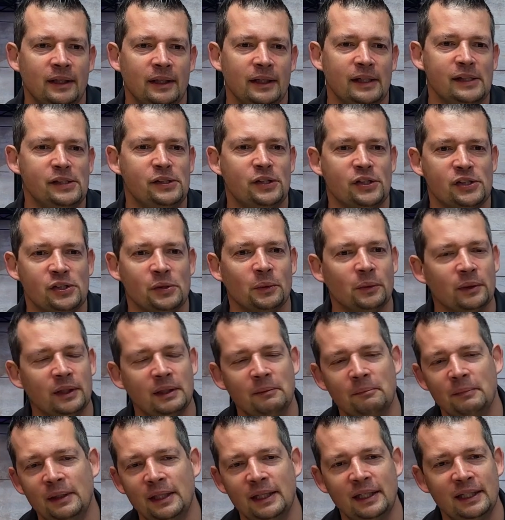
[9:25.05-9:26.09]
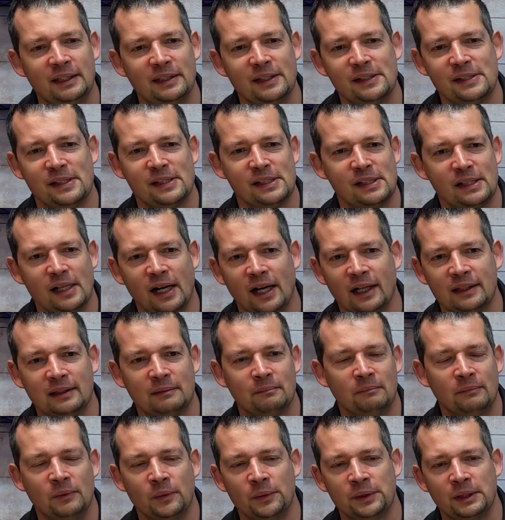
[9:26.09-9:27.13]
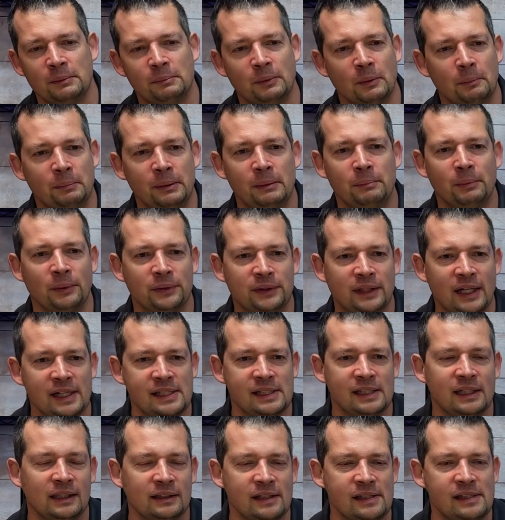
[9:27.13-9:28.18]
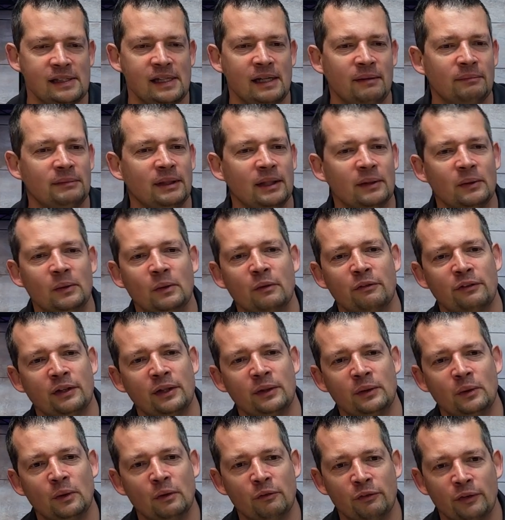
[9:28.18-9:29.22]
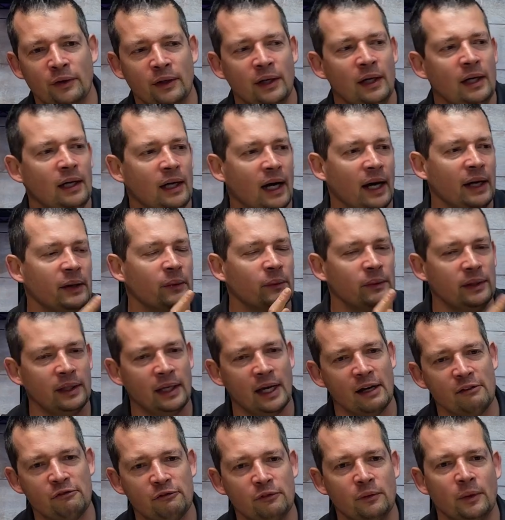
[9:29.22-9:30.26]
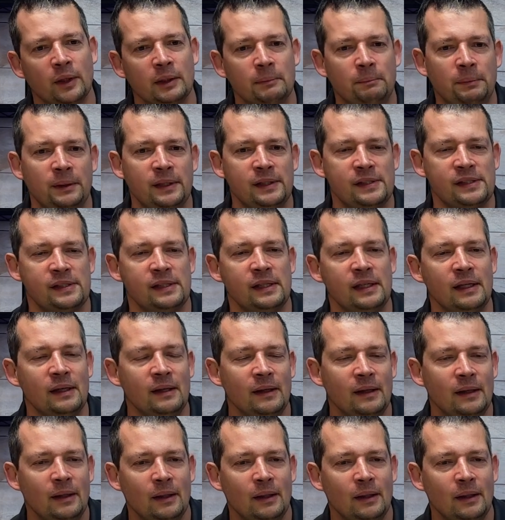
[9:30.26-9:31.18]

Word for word: It's just only me. This is not multiple people testing the same thing over and over. I only have one PC.